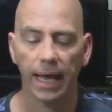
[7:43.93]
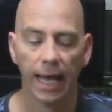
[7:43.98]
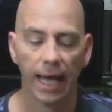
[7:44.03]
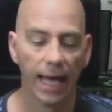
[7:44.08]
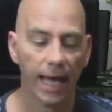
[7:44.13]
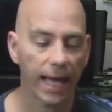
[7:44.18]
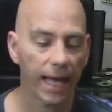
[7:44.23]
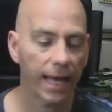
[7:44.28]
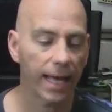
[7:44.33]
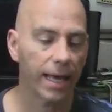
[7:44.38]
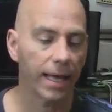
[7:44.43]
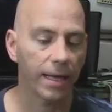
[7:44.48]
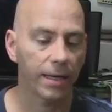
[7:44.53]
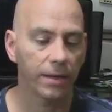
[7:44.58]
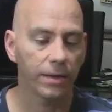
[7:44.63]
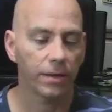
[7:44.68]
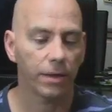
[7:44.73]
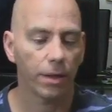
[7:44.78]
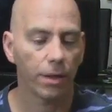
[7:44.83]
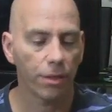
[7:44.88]

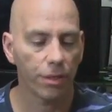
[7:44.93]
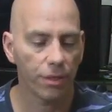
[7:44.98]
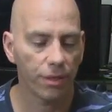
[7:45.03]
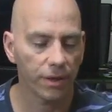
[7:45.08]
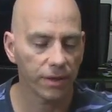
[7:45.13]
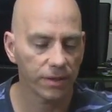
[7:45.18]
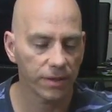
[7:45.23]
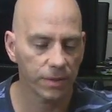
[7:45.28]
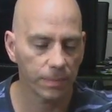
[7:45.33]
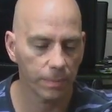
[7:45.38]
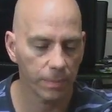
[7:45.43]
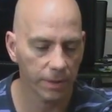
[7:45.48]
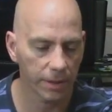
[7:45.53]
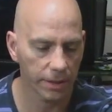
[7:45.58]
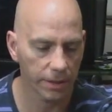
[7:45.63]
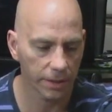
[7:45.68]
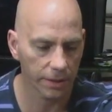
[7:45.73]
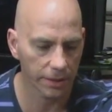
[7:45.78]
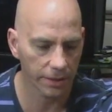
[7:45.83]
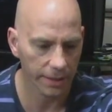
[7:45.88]
and this
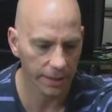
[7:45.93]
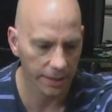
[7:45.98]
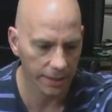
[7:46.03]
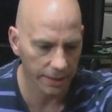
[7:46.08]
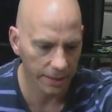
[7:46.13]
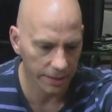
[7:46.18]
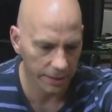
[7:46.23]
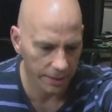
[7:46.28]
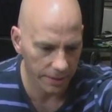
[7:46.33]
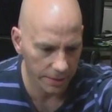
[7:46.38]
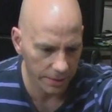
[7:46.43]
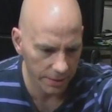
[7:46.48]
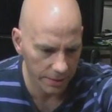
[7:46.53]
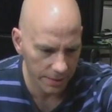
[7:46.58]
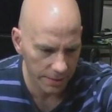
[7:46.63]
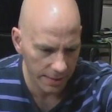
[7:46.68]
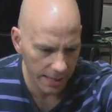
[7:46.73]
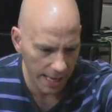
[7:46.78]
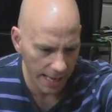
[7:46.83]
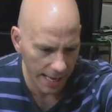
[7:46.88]
beer
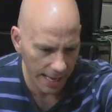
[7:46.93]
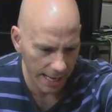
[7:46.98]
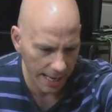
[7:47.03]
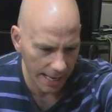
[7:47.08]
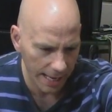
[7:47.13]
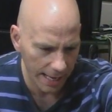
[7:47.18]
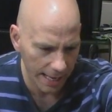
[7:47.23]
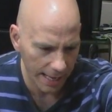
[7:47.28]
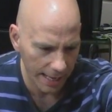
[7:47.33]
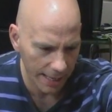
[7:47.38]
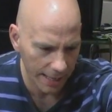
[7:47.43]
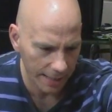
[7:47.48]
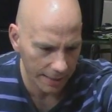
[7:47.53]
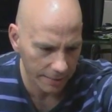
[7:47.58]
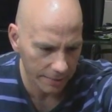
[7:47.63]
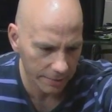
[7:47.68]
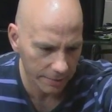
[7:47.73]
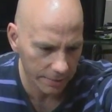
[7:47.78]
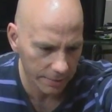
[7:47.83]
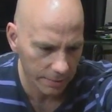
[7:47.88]
is
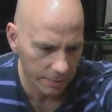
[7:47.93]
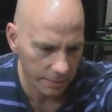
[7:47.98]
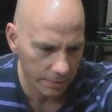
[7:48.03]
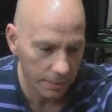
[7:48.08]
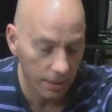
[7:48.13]
at